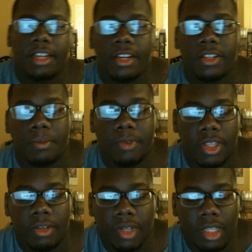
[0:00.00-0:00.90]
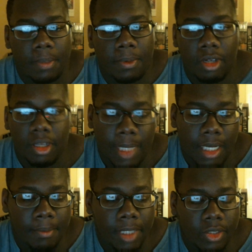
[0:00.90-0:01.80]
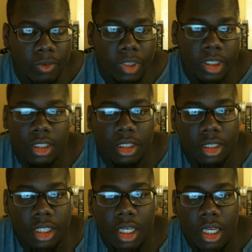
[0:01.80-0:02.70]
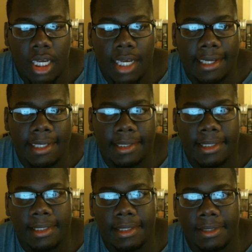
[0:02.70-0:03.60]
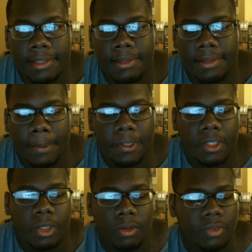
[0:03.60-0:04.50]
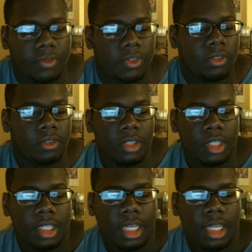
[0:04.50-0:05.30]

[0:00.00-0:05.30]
Here to bring you another Pokemon Best Wishes Season 2 episode review.